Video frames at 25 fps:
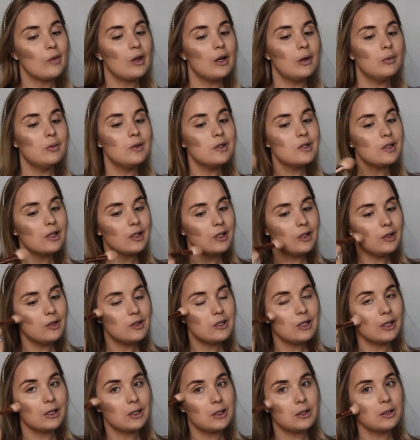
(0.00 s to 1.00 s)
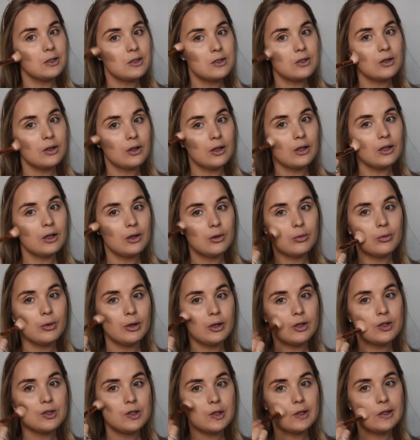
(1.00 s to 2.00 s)
I'm just gonna use like little circular
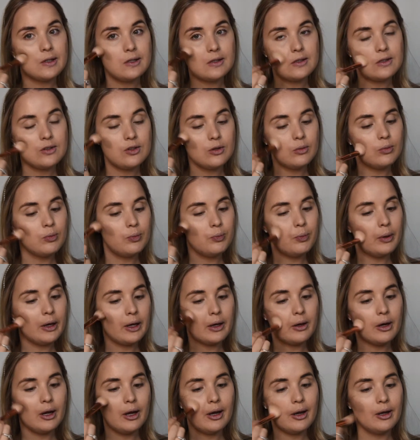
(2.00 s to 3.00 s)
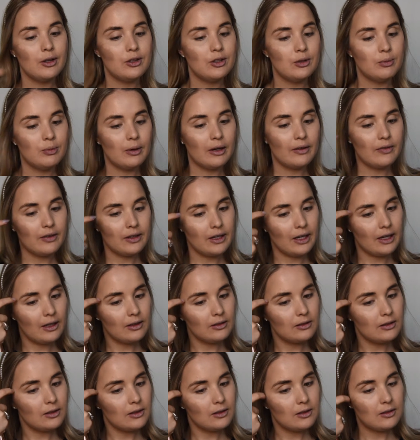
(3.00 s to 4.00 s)
motions to buff it
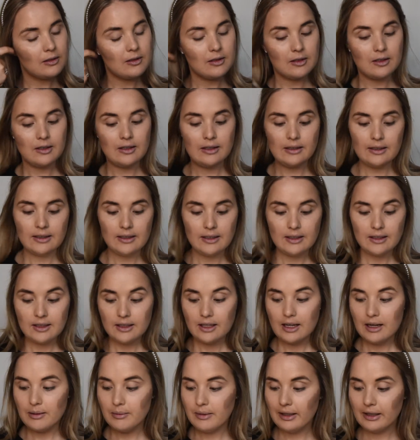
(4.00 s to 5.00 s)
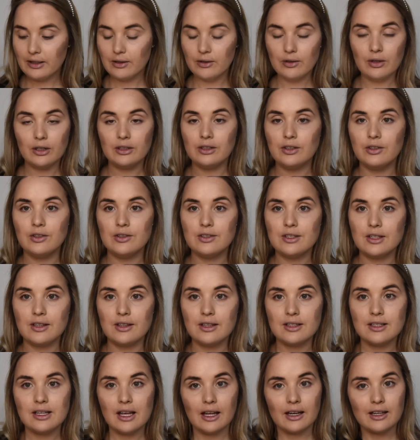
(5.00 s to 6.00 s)
out. I'm like not using
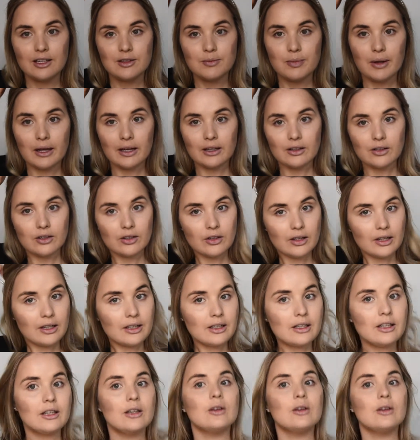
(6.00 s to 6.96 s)
this Alice band correctly.